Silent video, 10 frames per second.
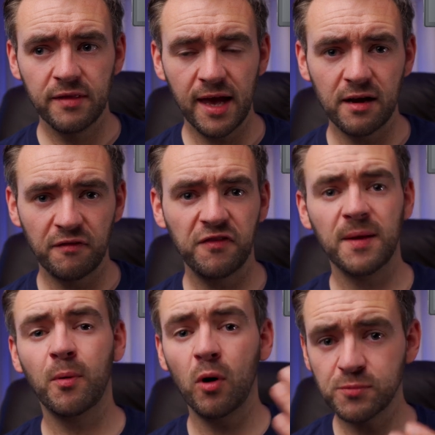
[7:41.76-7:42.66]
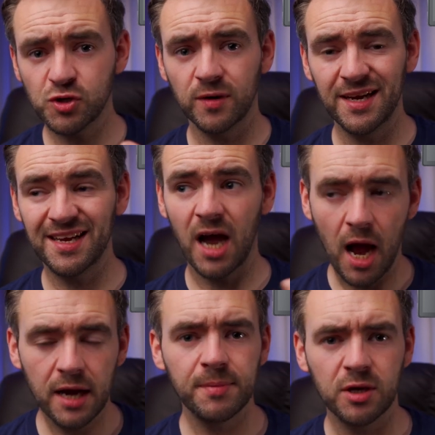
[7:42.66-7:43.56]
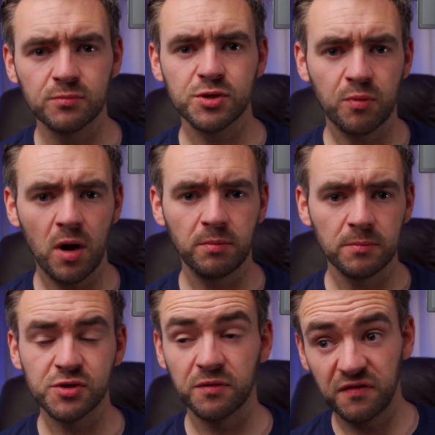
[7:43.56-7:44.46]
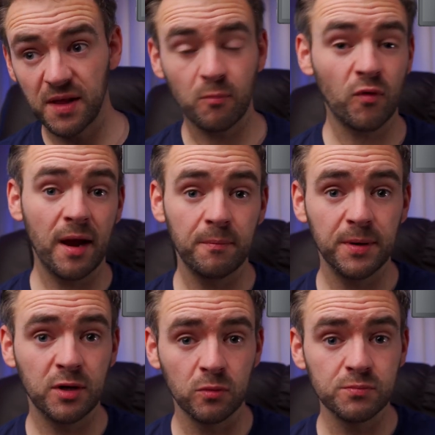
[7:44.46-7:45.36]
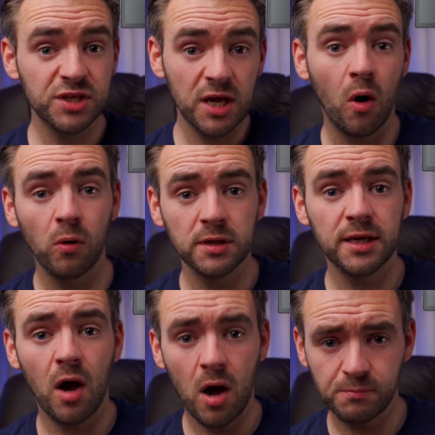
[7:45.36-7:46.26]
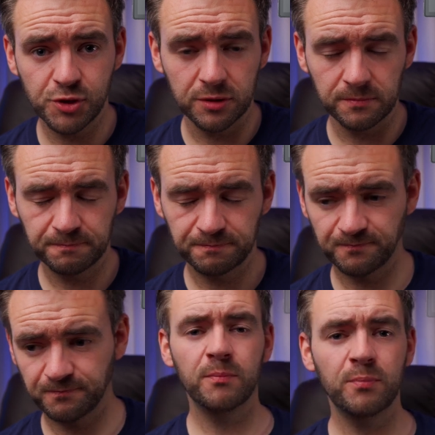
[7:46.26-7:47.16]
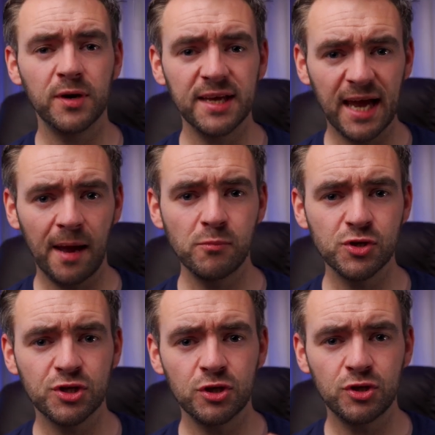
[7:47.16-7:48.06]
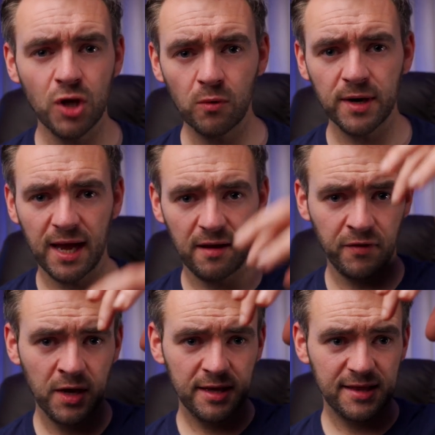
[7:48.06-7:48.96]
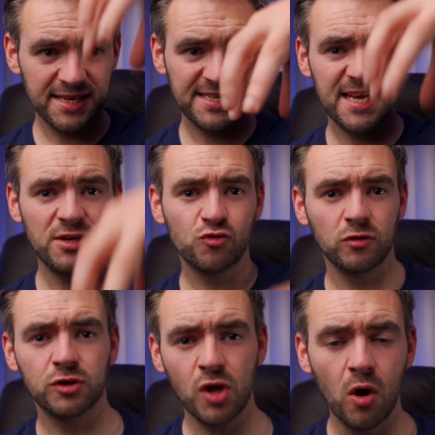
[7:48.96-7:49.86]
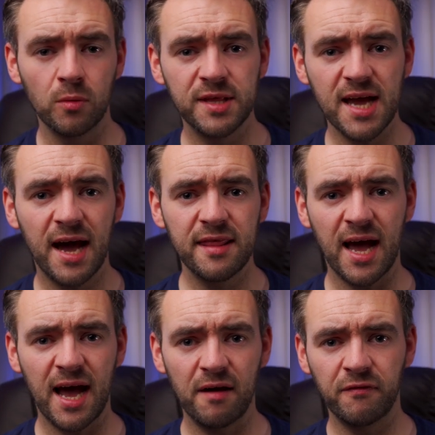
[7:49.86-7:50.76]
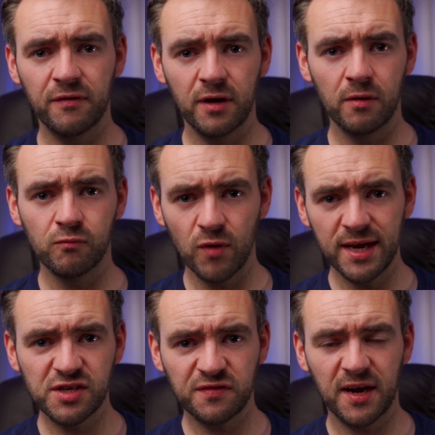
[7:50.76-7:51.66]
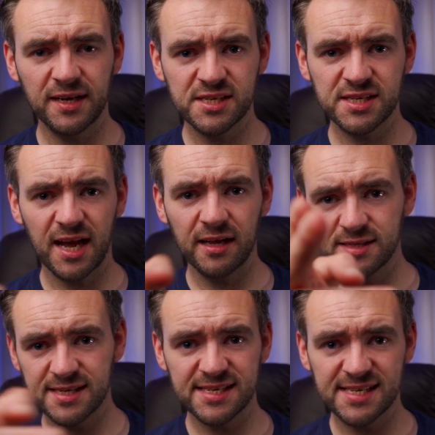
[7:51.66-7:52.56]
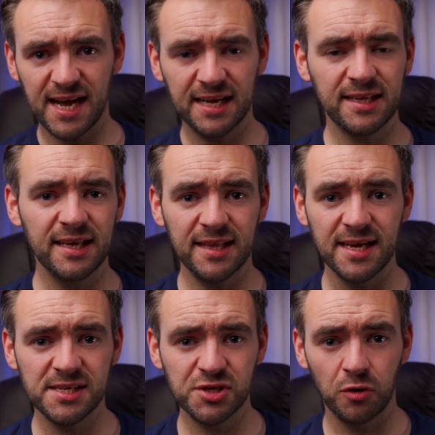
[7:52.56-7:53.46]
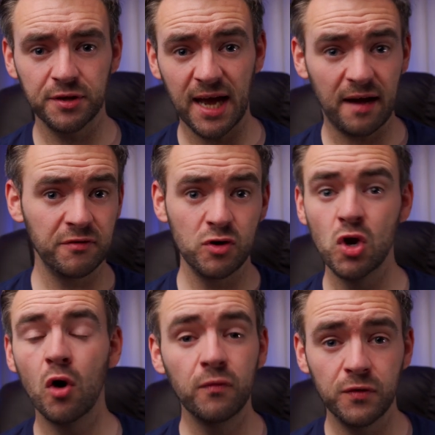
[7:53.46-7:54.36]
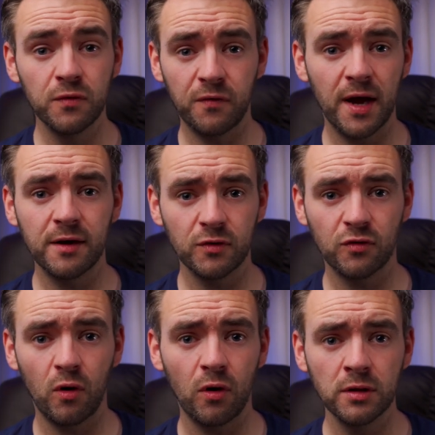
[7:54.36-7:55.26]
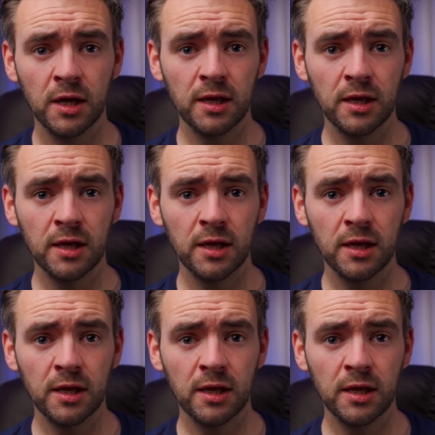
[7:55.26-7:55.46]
then a flip up screen kind of becomes a problem. So flip round becomes the only option. But in cameras that don't have that central dome, they either have a rangefinder style to the side like this, or they have no viewfinder at all,